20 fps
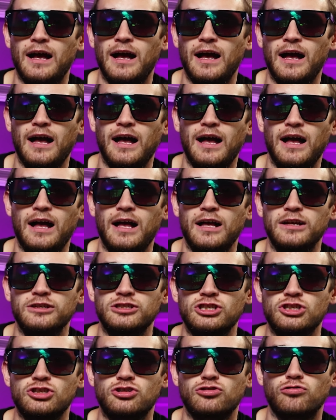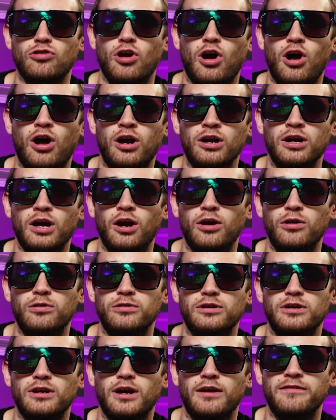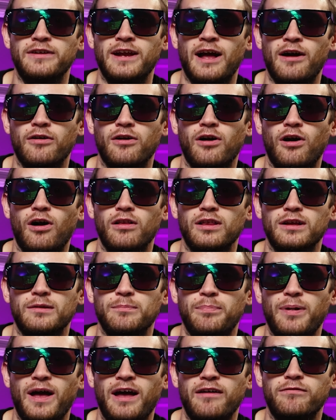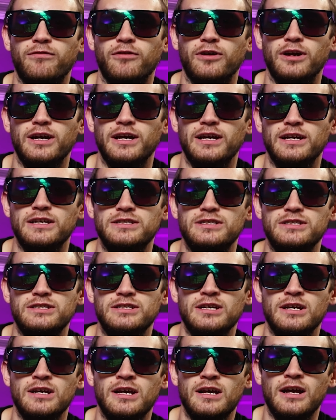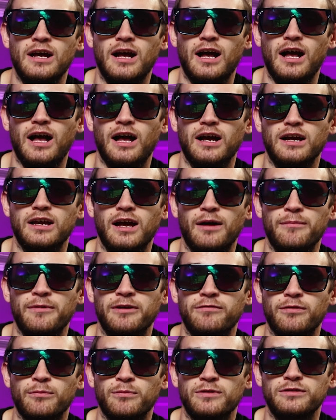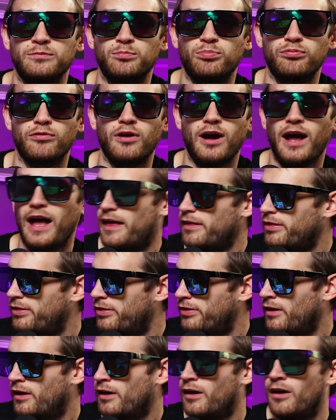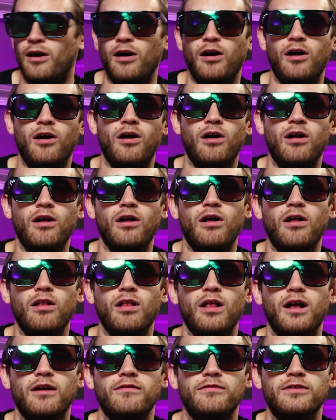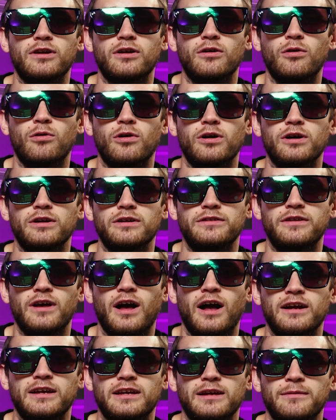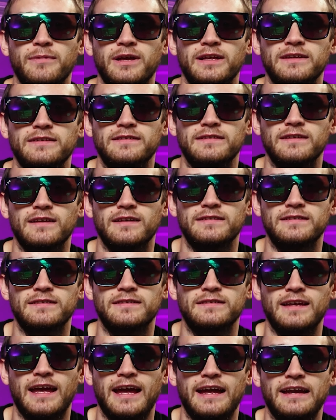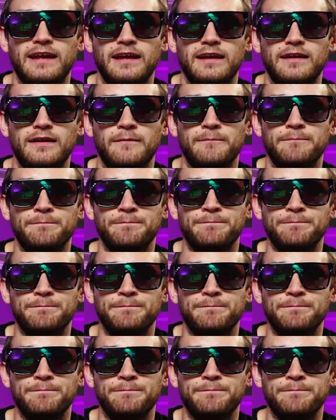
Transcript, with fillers: uh, strong odor of an alcoholic beverage uh, coming from his breath, all of the court documents stated.